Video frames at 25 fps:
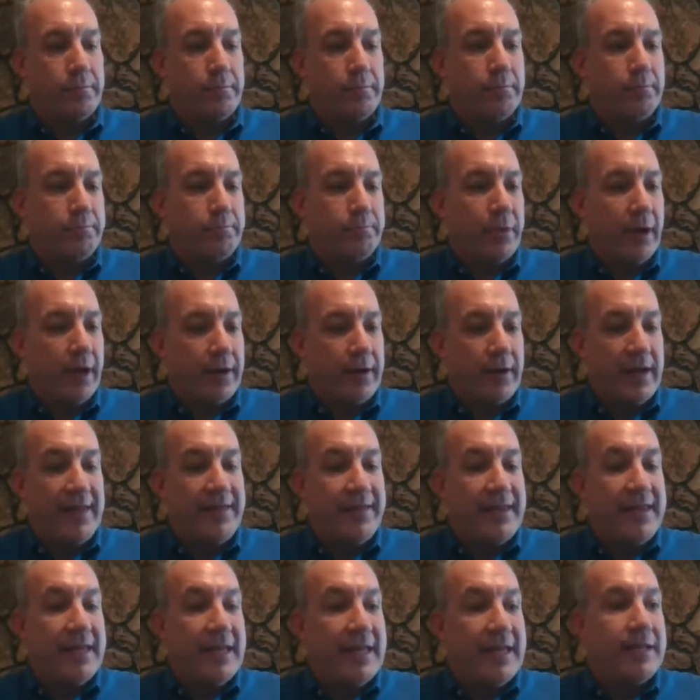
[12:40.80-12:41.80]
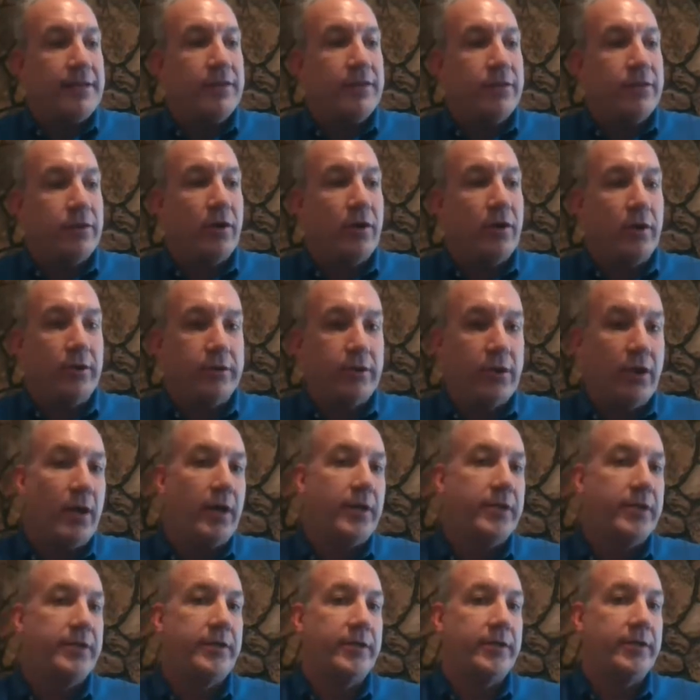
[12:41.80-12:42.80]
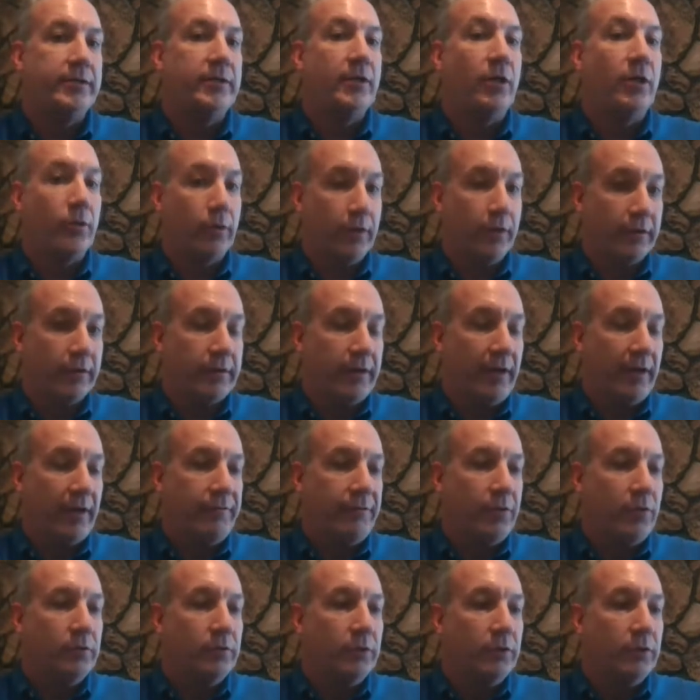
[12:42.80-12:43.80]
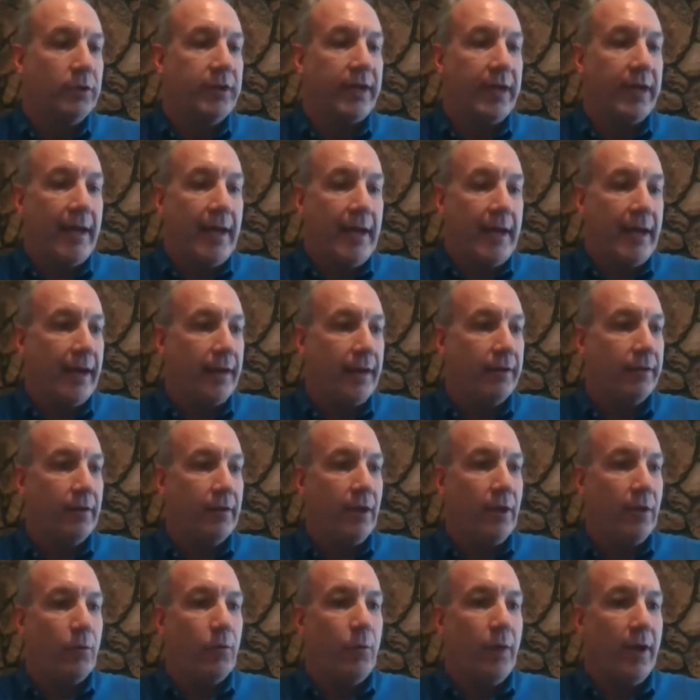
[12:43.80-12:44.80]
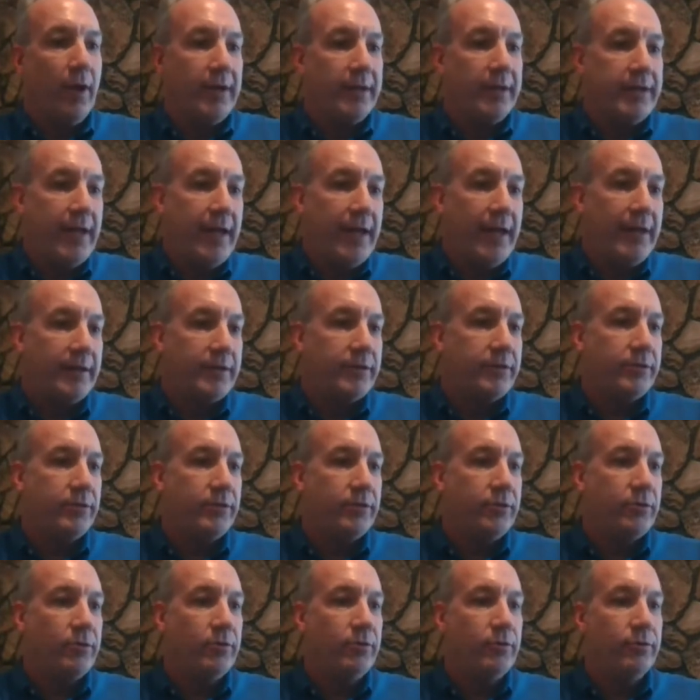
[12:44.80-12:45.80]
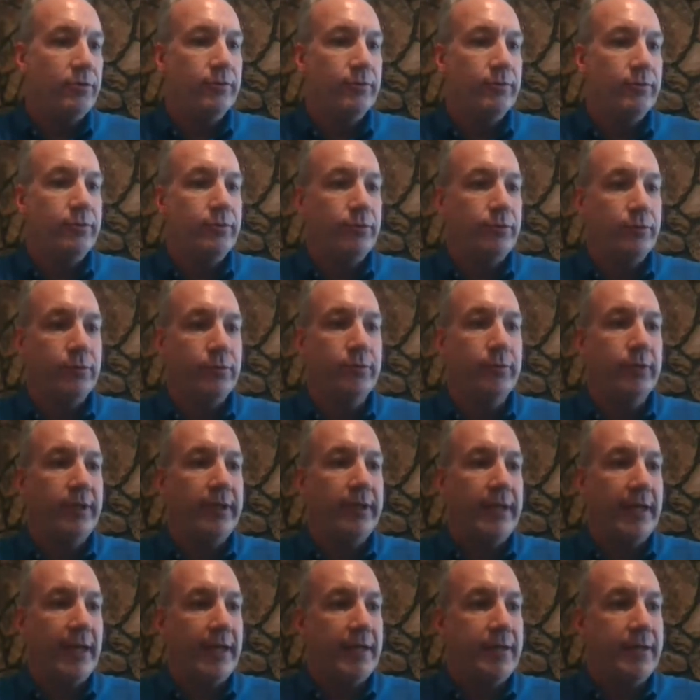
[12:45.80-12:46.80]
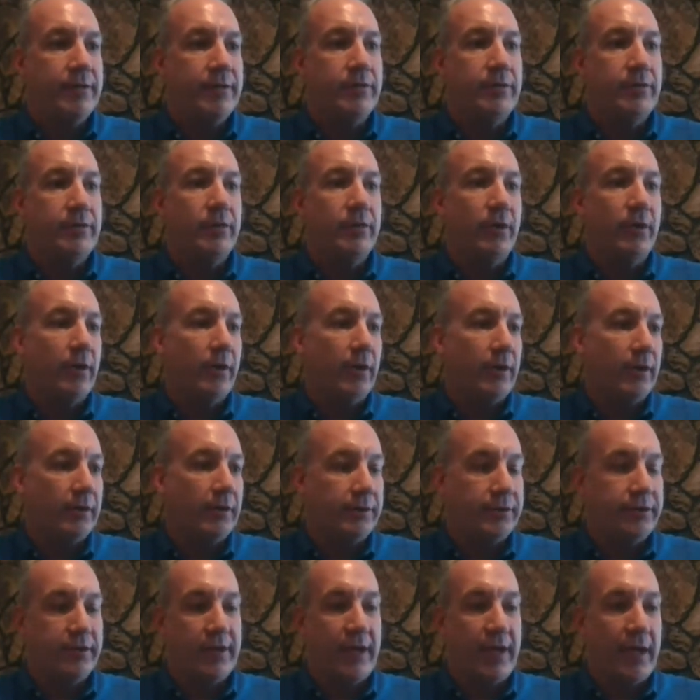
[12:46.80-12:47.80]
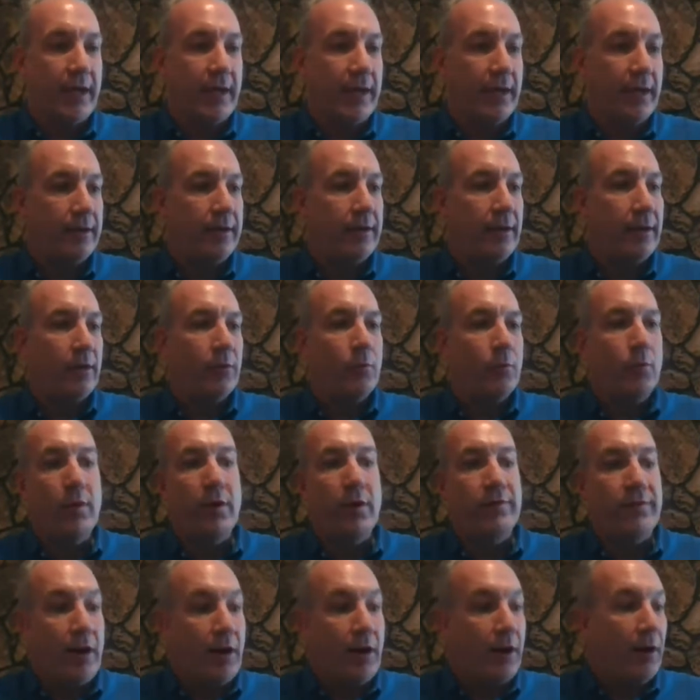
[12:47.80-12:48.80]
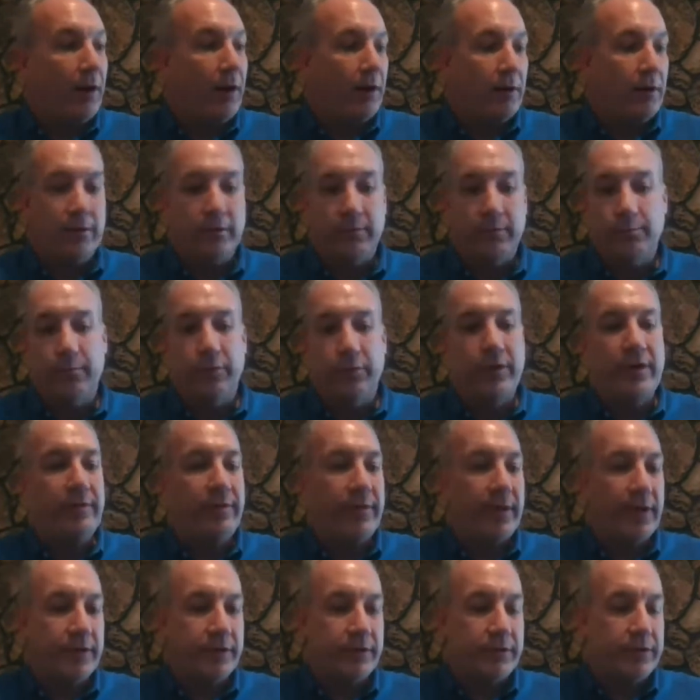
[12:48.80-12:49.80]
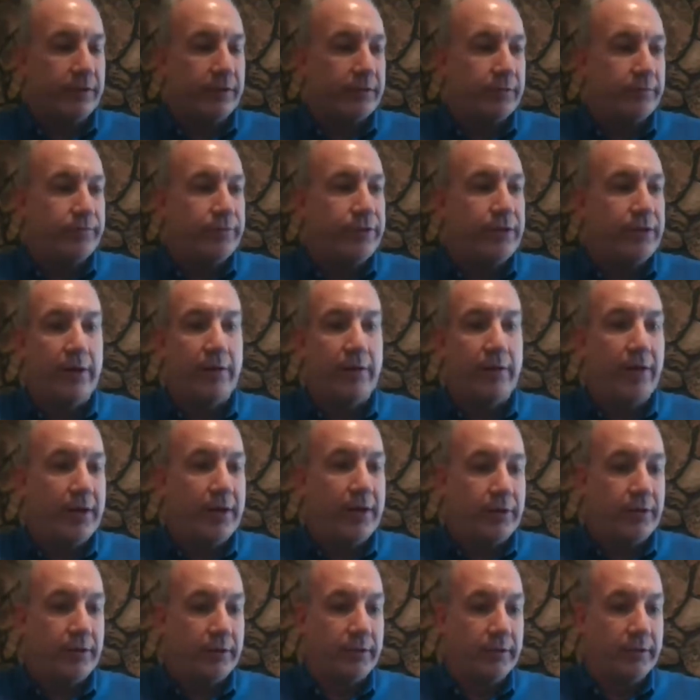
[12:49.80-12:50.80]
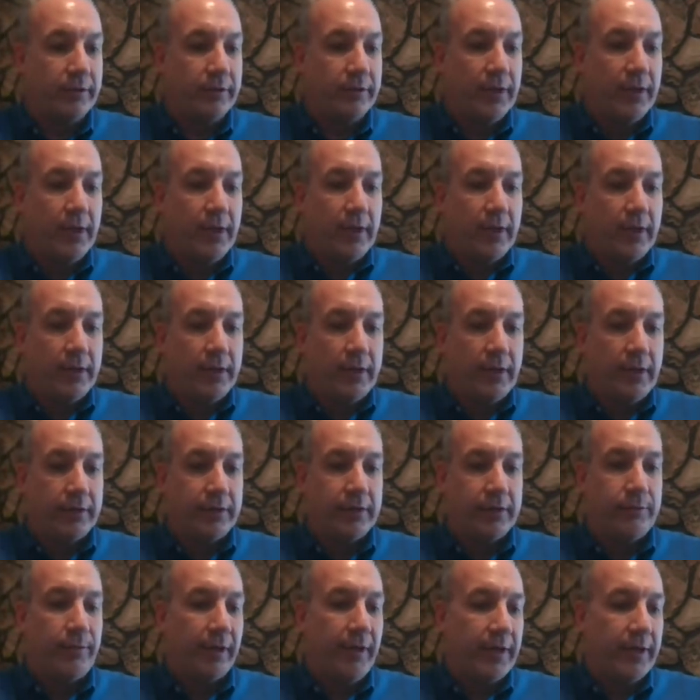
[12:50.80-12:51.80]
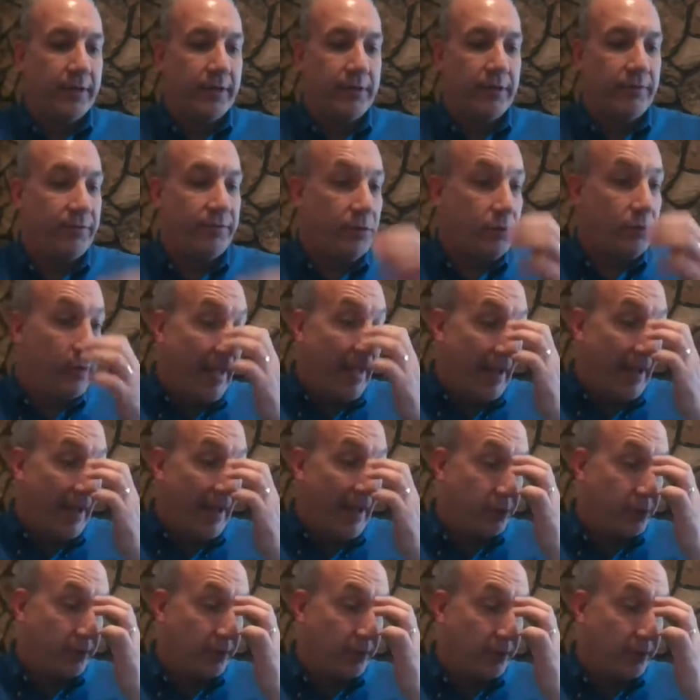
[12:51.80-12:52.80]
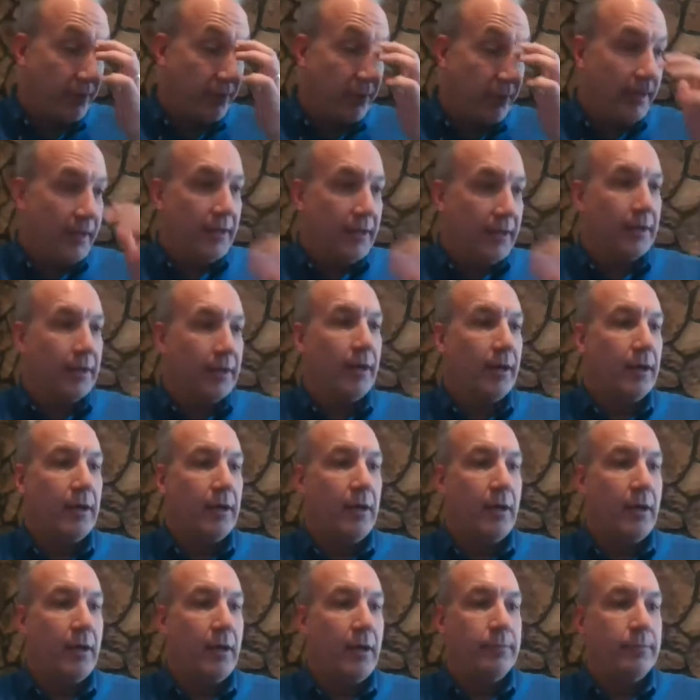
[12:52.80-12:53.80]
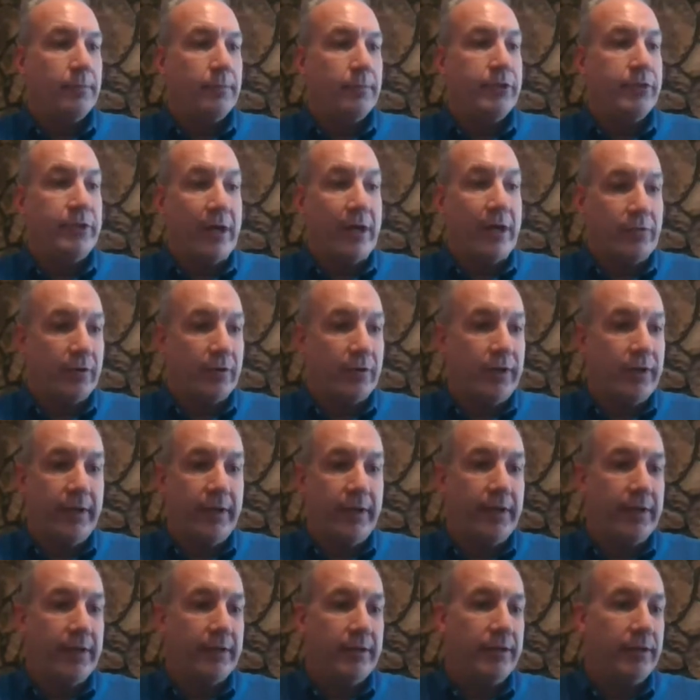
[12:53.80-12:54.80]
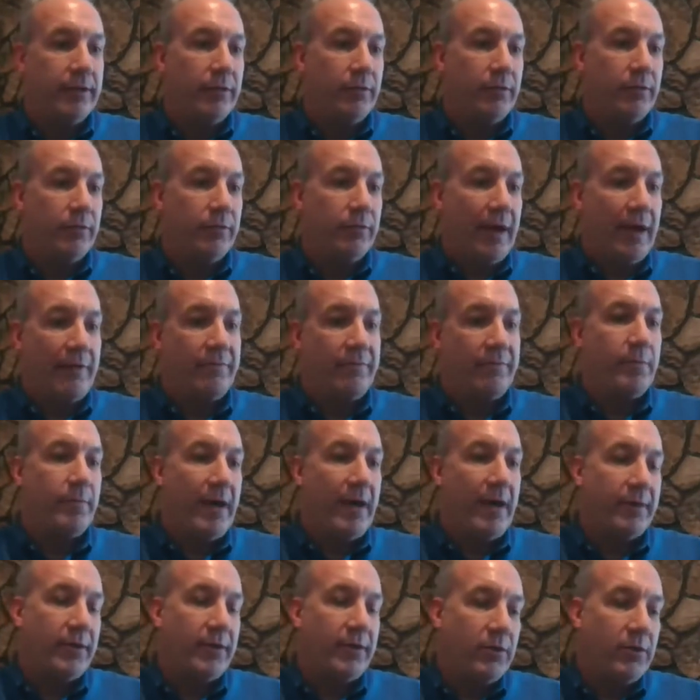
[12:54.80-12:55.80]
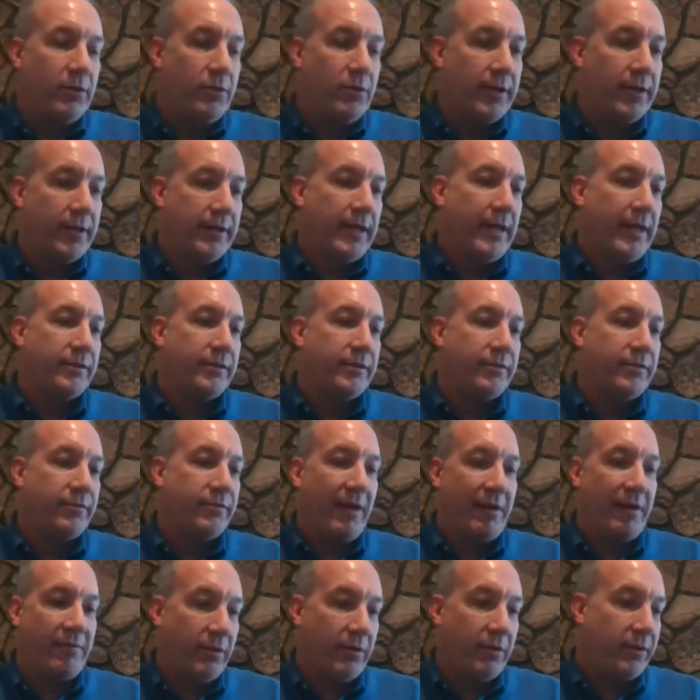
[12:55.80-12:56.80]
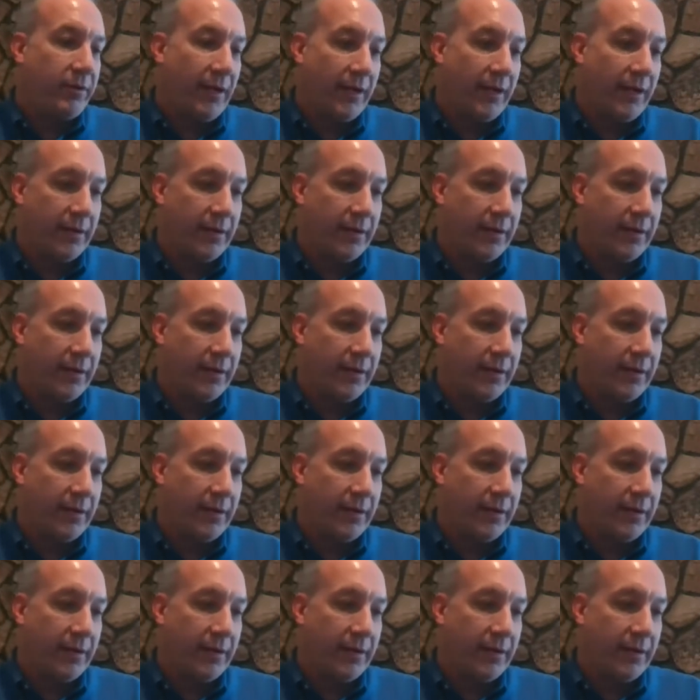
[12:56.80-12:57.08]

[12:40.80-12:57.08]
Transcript: but the installed cost is lower. If you look at what it takes to truly install, say, one of our previous generation uh, displays, the view capture. Um, generally, you have to buy the unit, that's $500,